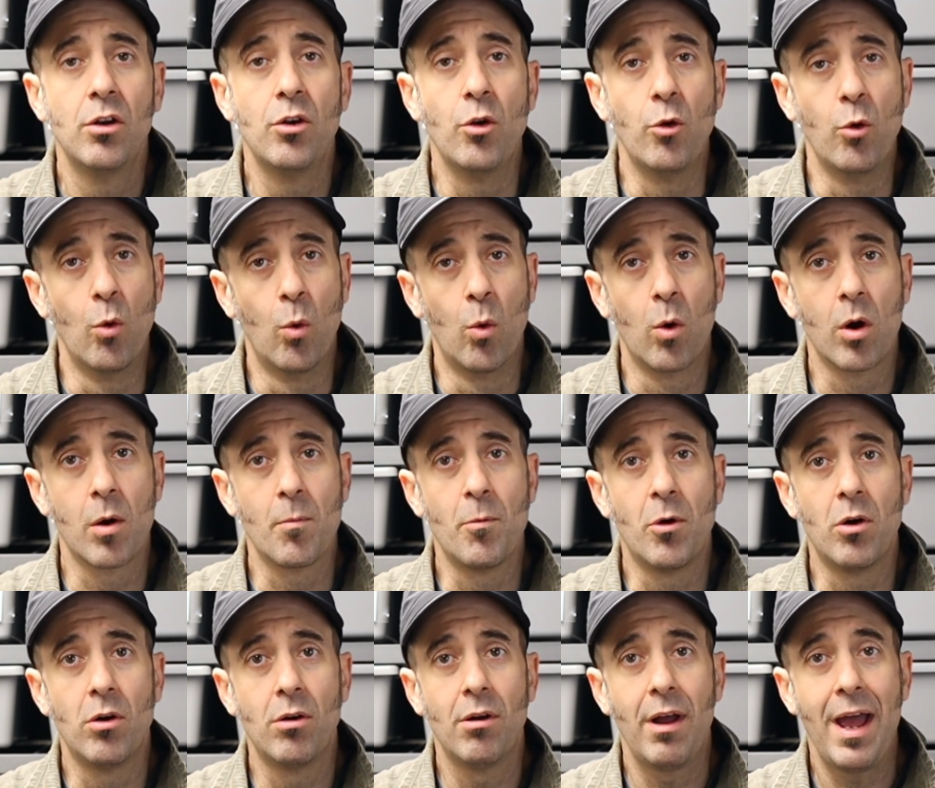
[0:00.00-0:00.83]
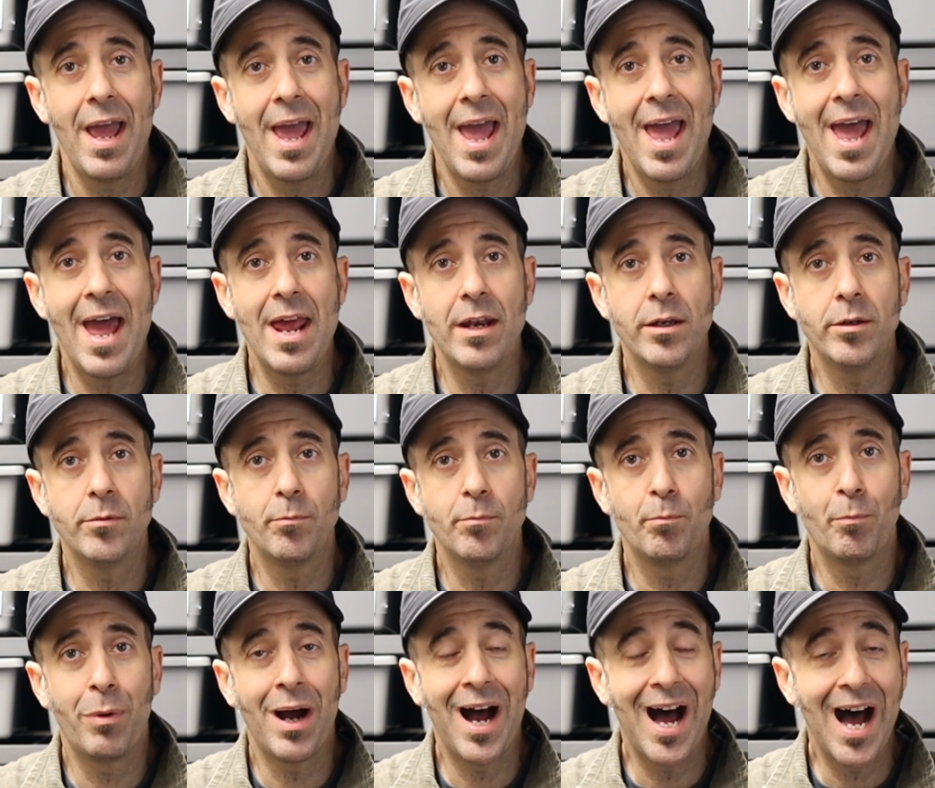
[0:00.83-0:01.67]
normal het
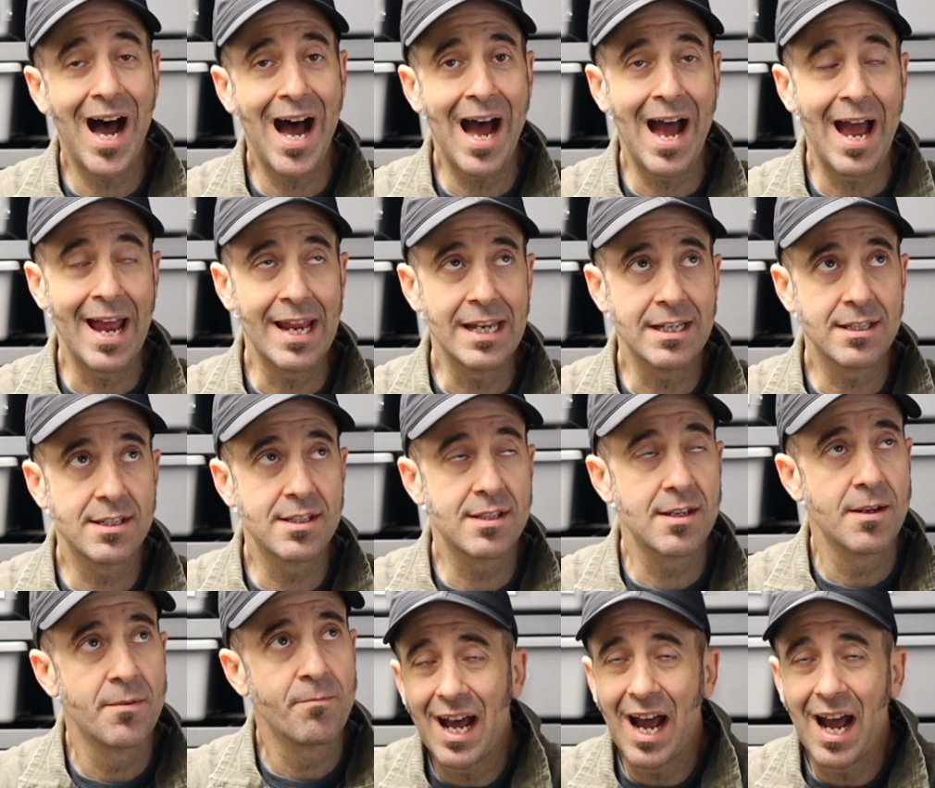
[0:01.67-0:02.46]
pieds.